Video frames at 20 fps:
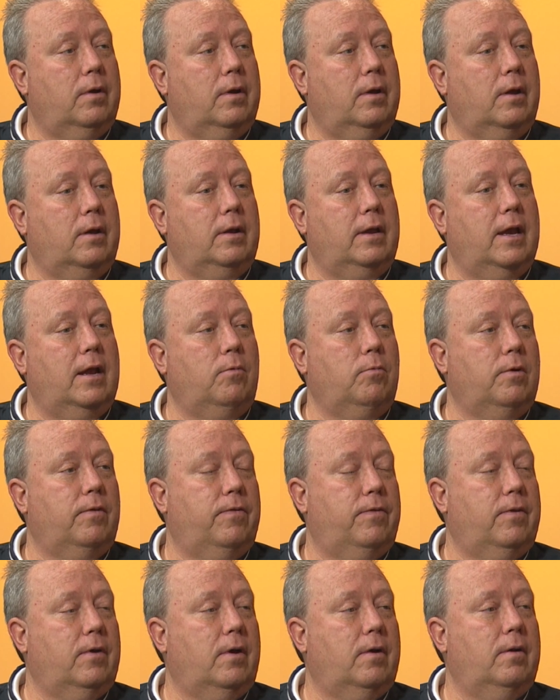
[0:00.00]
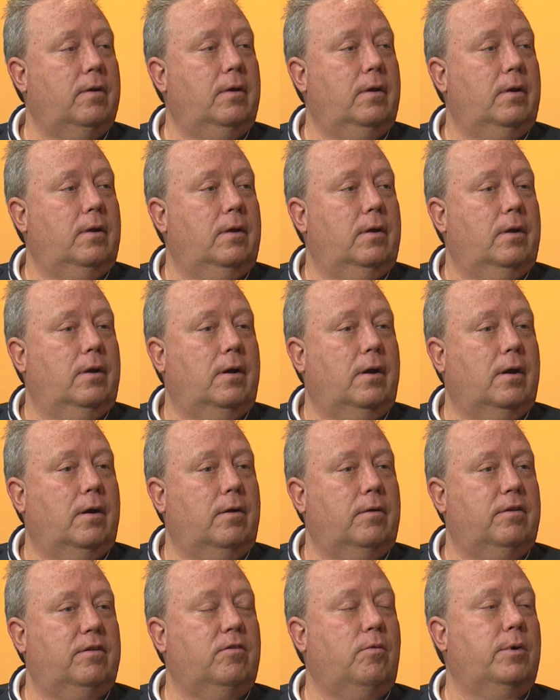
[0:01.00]
again with
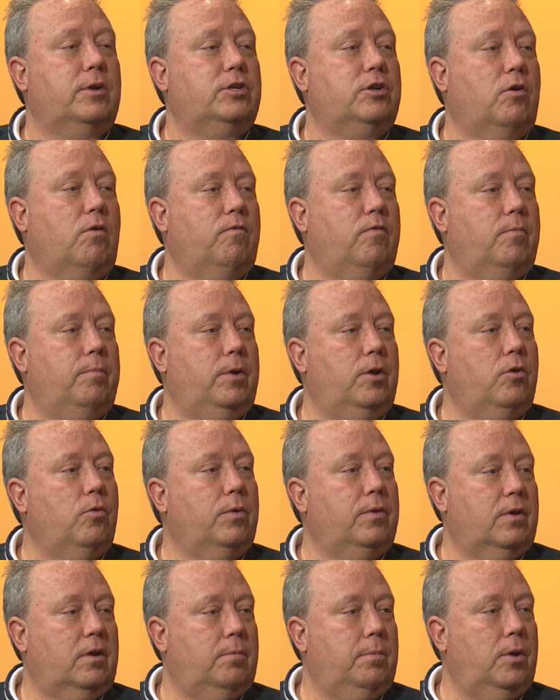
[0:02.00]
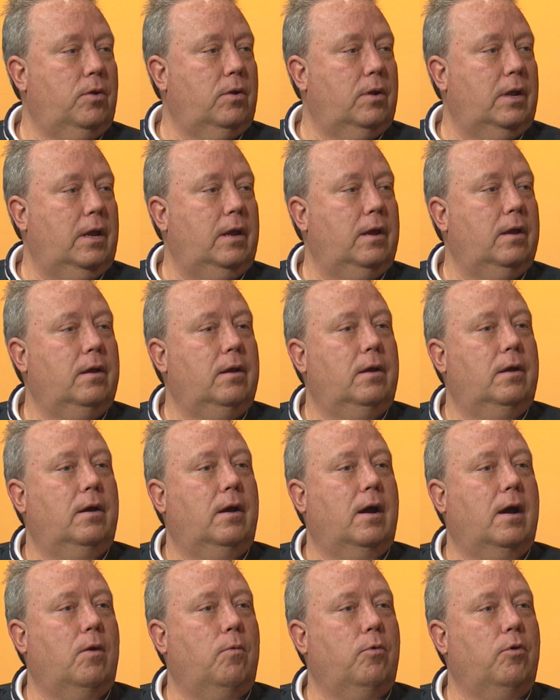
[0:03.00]
so much help from you and the community,
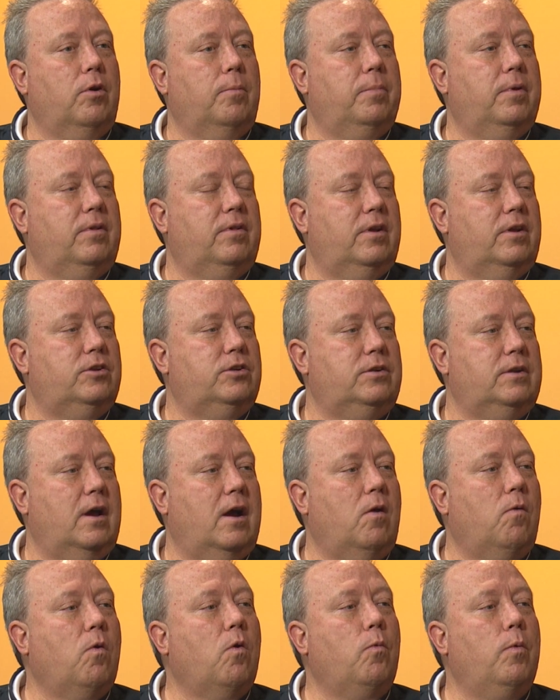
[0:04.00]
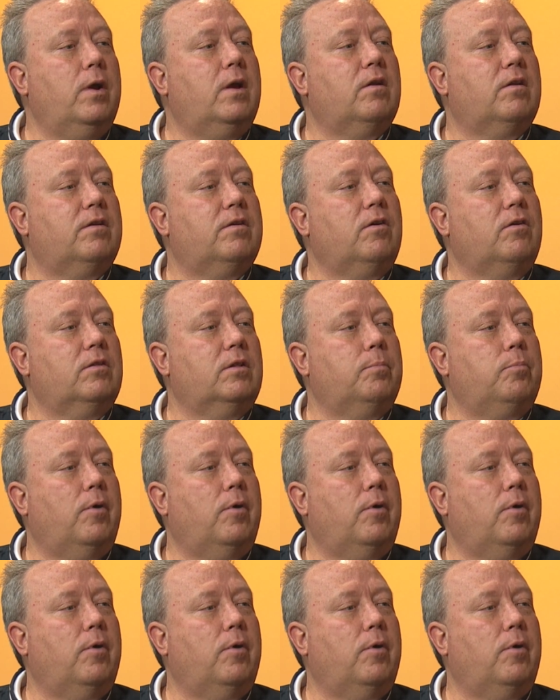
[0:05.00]
we're in a position now where we can start the